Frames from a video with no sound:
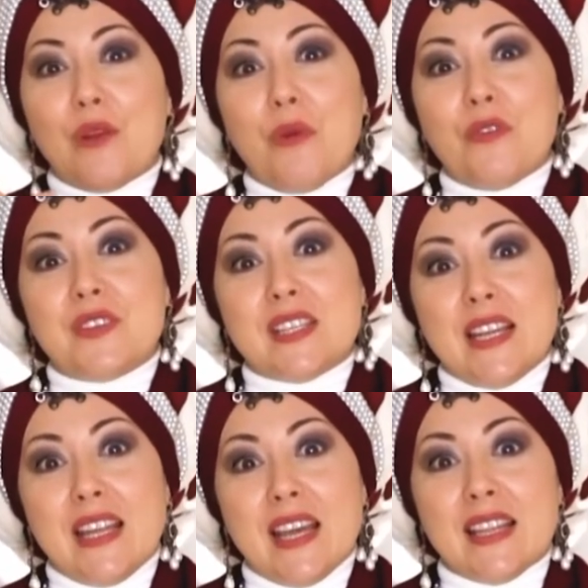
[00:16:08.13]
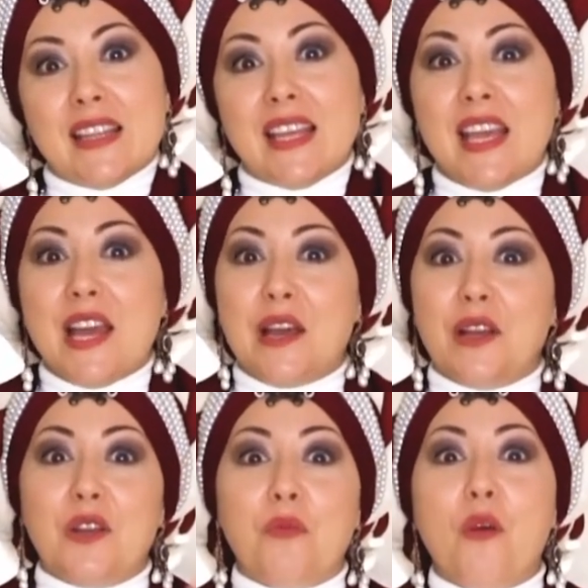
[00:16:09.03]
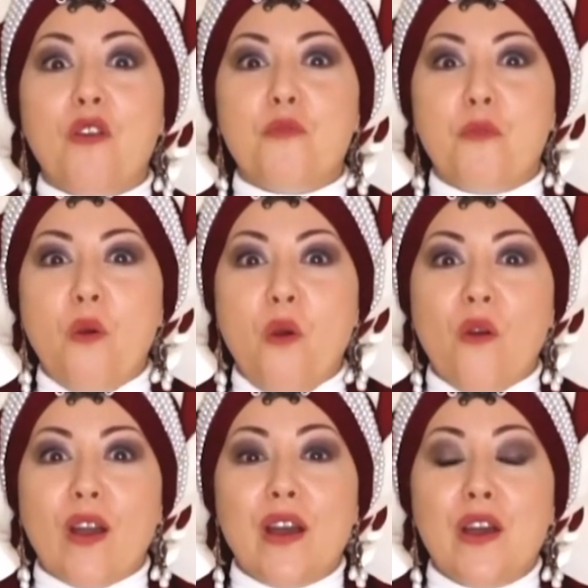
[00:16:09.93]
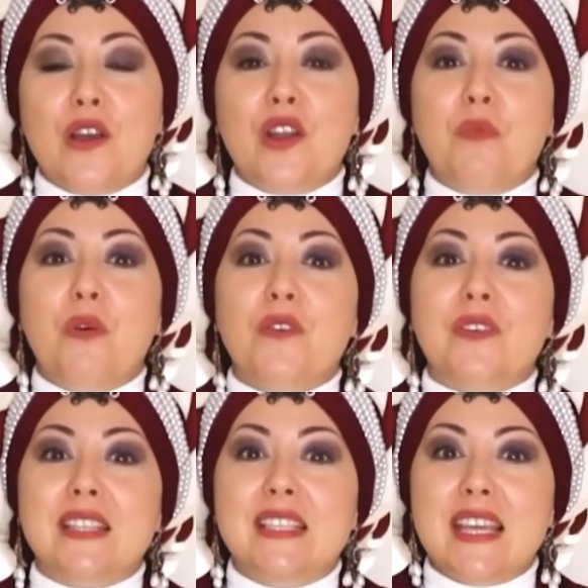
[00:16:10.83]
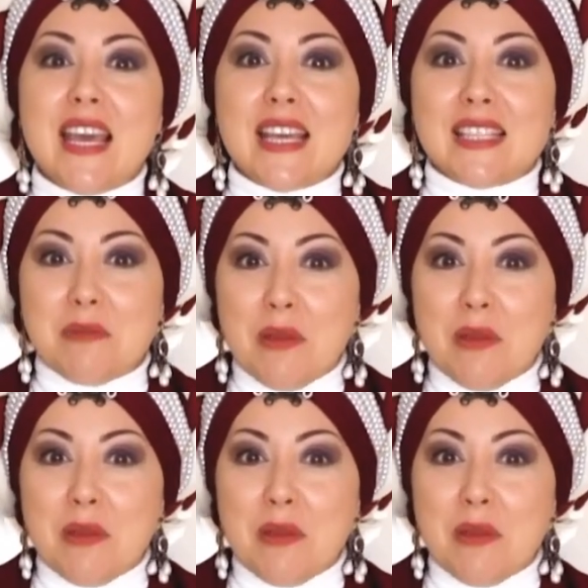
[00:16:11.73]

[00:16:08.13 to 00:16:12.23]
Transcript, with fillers: love of the universe, love of God, and love of children.